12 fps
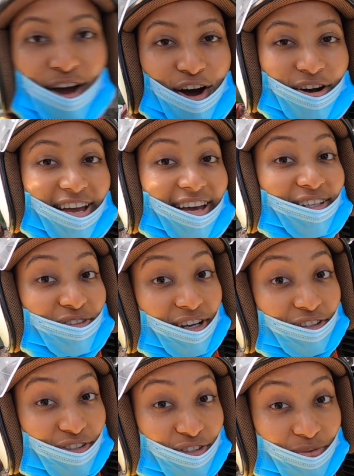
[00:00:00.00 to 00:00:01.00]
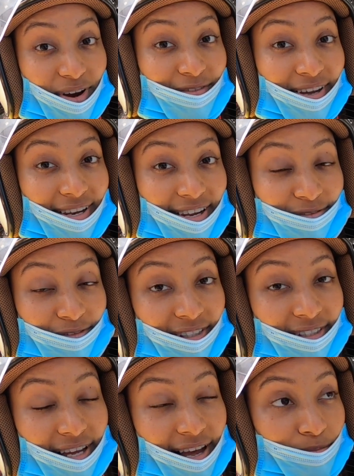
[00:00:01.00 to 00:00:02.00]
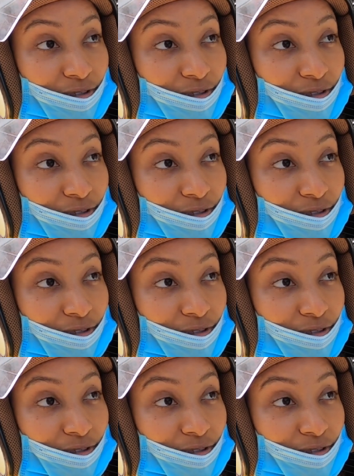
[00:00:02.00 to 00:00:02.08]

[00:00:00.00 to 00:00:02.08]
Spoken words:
Okay guys, so I just arrived at Lin Visa.